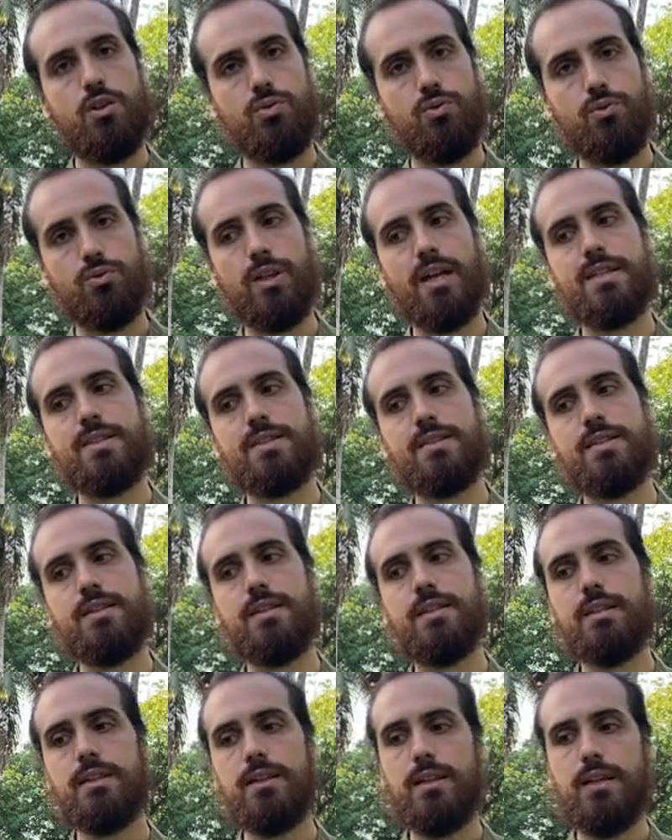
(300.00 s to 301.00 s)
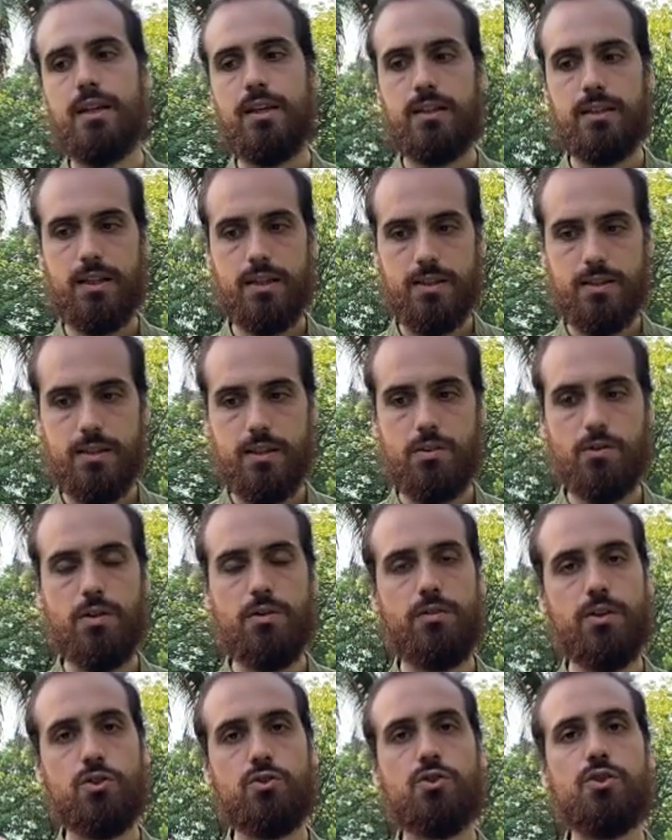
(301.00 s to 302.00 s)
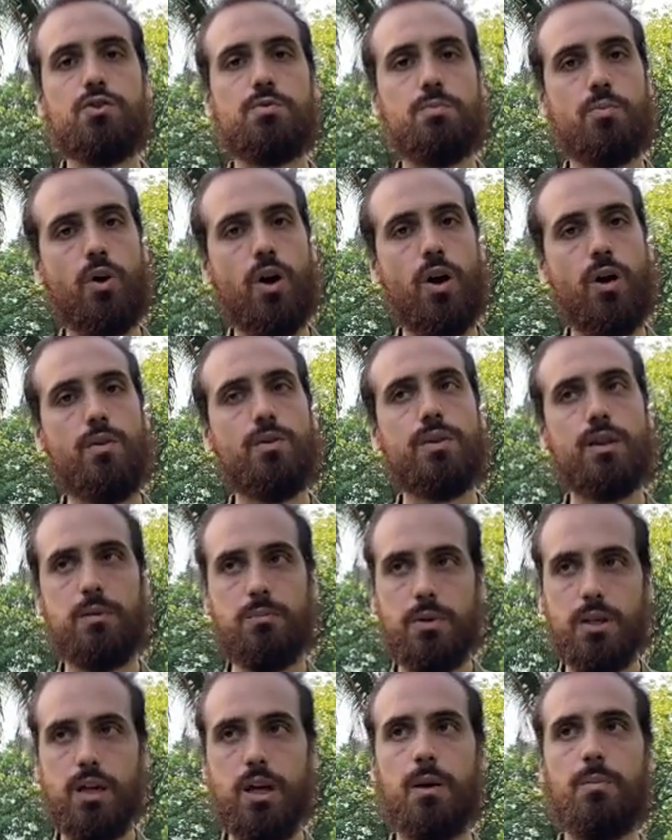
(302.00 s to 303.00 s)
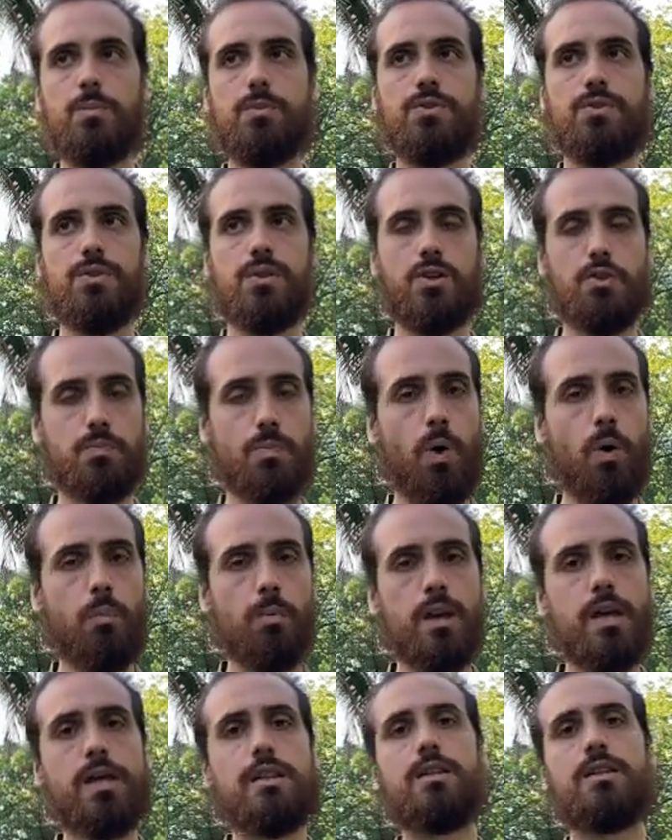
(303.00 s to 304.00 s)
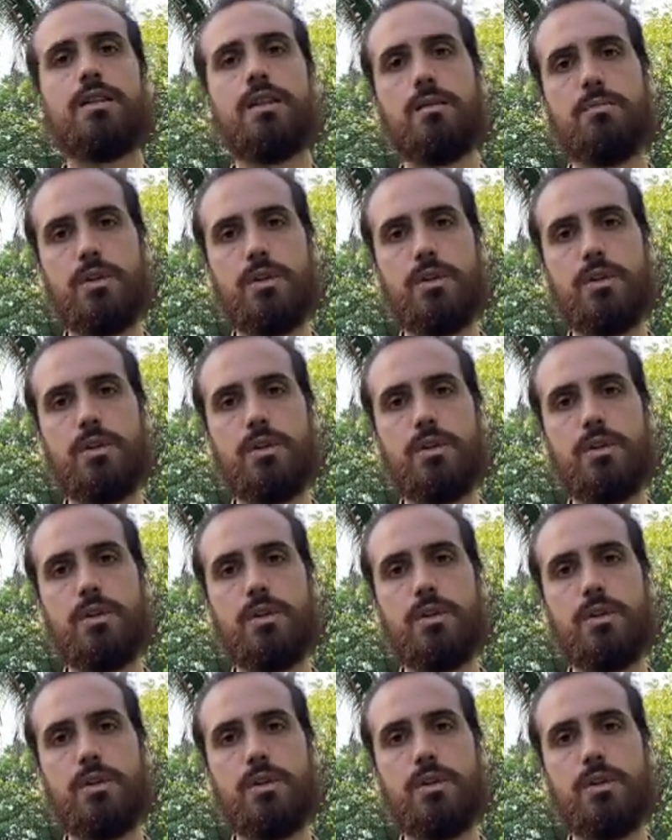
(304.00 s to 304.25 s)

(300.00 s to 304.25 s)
to that seed, that seed will eventually sprout and becomes a small plant and then